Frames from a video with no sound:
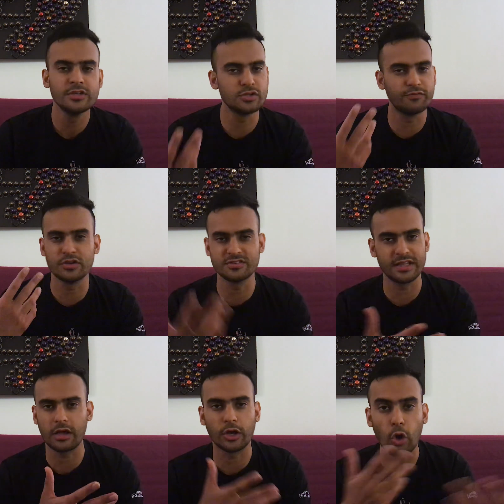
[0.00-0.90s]
So if there's
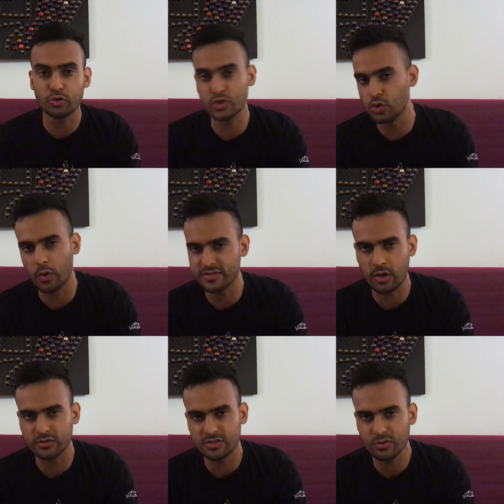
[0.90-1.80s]
like a go-to you always
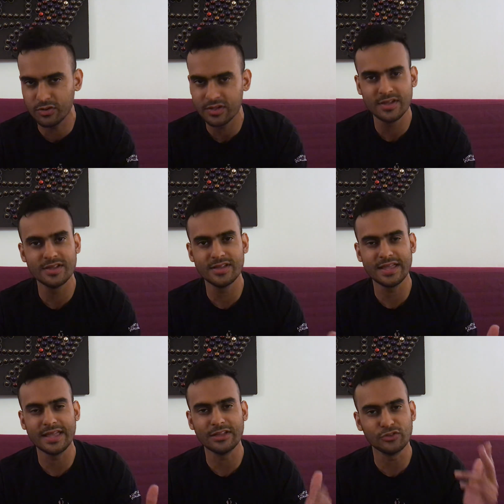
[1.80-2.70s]
go
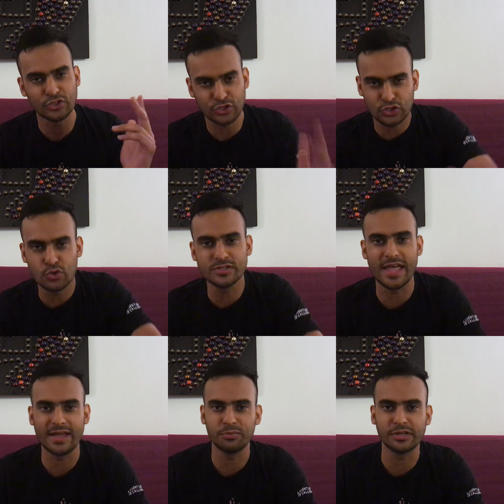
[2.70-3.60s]
to, use
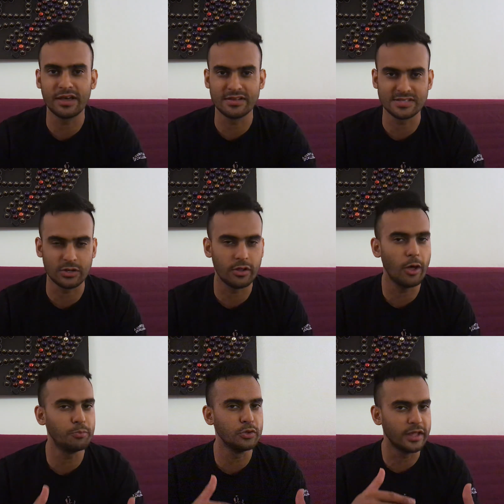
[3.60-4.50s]
that because it'll
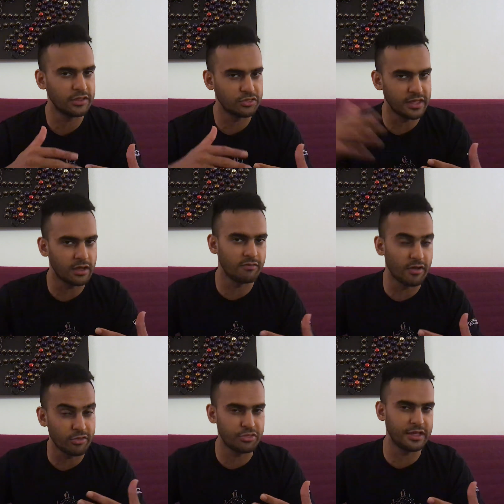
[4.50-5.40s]
help you like think of
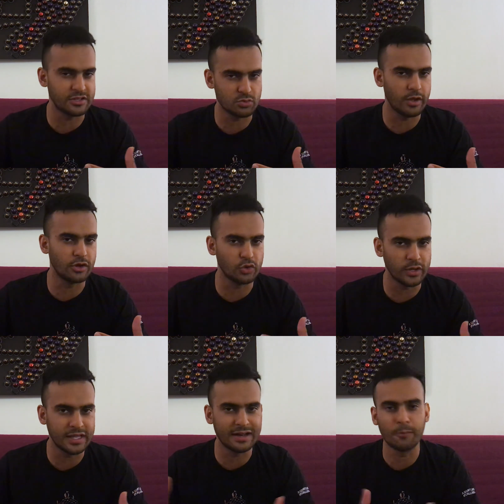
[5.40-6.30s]
other things while you're
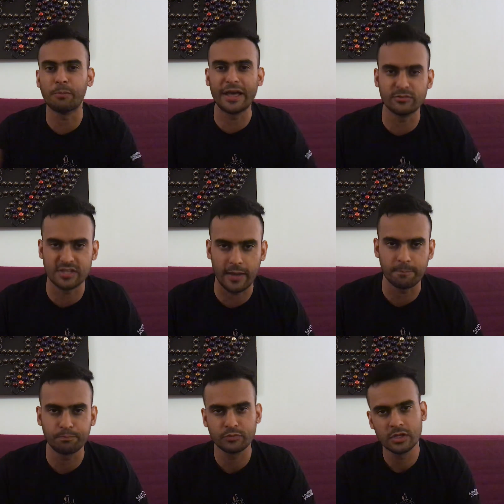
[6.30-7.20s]
doing it and it'll buy you
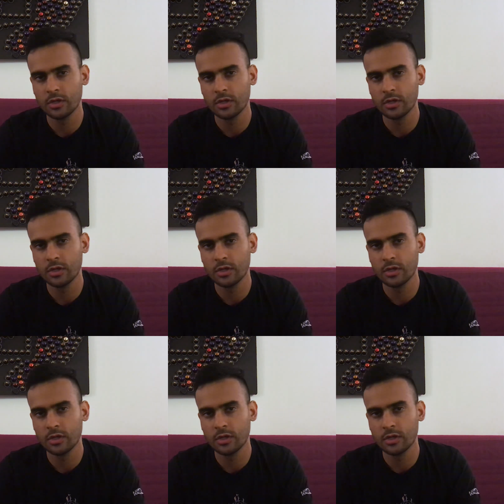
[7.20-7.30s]
time.